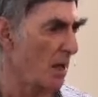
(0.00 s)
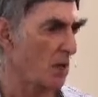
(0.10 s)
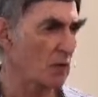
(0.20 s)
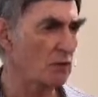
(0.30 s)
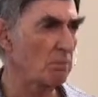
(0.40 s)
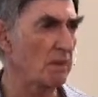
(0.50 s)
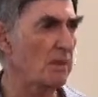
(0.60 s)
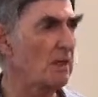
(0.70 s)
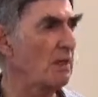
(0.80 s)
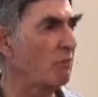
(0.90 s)
couldn't
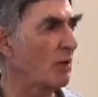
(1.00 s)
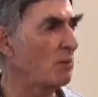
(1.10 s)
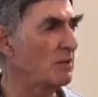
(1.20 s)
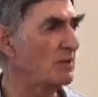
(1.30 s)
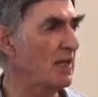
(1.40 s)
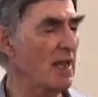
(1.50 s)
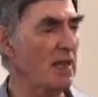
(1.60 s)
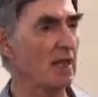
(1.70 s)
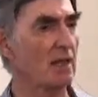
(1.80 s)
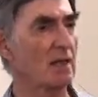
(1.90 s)
believe what I was
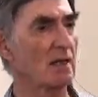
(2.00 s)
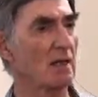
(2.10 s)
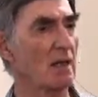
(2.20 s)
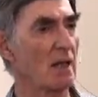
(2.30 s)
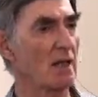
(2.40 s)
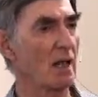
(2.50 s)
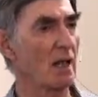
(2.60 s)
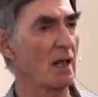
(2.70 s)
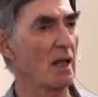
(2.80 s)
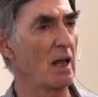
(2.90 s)
saying. And
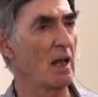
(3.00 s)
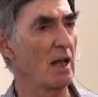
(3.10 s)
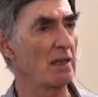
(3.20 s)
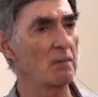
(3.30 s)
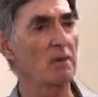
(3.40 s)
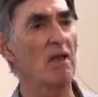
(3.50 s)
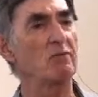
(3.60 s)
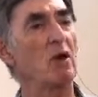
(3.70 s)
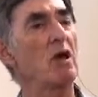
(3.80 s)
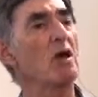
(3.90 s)
I said, well, have
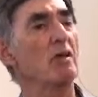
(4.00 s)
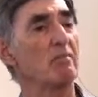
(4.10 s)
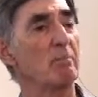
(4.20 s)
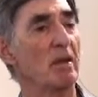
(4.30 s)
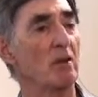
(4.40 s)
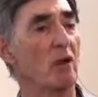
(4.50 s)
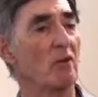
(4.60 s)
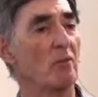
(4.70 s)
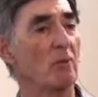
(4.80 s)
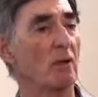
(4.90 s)
you heard of Benno
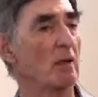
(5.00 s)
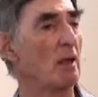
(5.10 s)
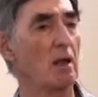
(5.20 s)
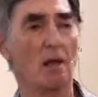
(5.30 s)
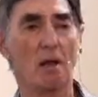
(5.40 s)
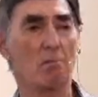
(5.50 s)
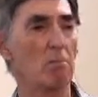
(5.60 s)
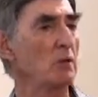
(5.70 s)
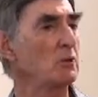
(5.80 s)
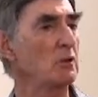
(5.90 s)
Rothenberg?
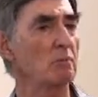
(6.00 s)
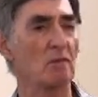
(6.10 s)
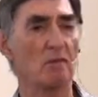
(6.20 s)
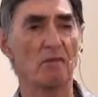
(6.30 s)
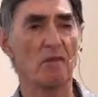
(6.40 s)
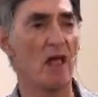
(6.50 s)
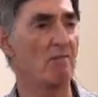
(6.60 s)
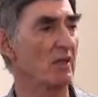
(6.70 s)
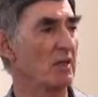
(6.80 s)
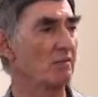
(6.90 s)
Most of them have
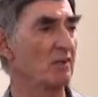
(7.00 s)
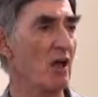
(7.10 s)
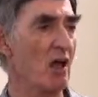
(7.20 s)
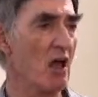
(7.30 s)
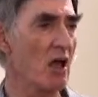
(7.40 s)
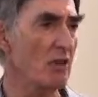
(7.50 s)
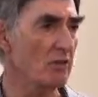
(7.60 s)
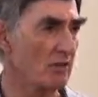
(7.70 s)
never even heard of